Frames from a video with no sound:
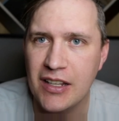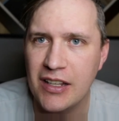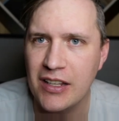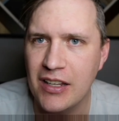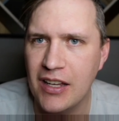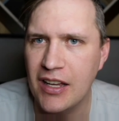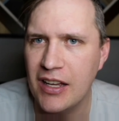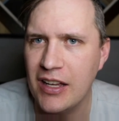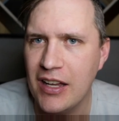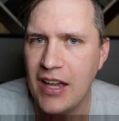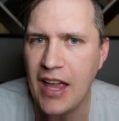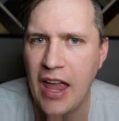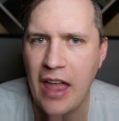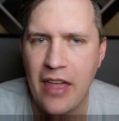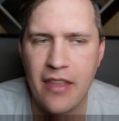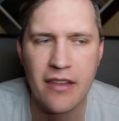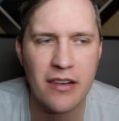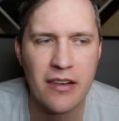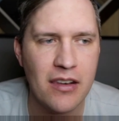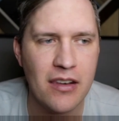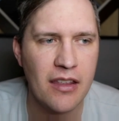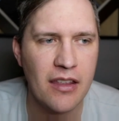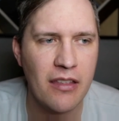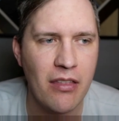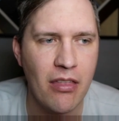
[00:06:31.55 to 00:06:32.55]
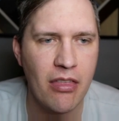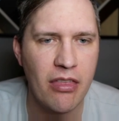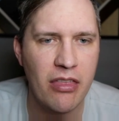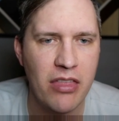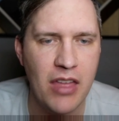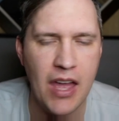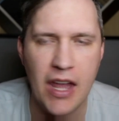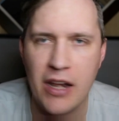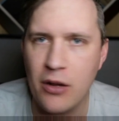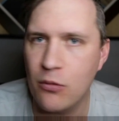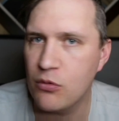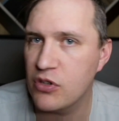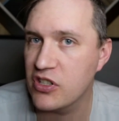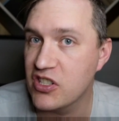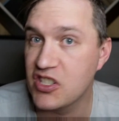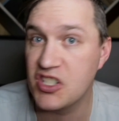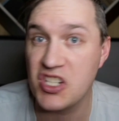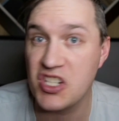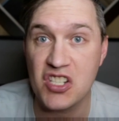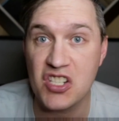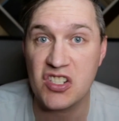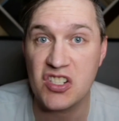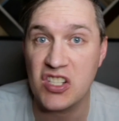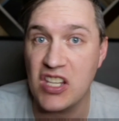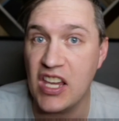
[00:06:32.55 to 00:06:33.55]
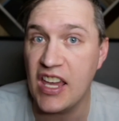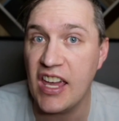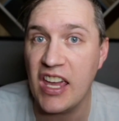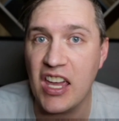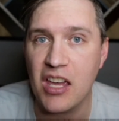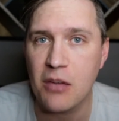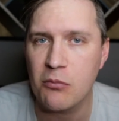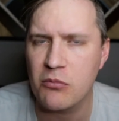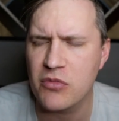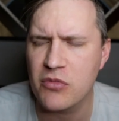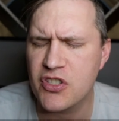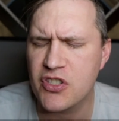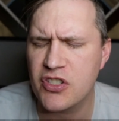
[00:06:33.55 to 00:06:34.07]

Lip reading: and then it was just games.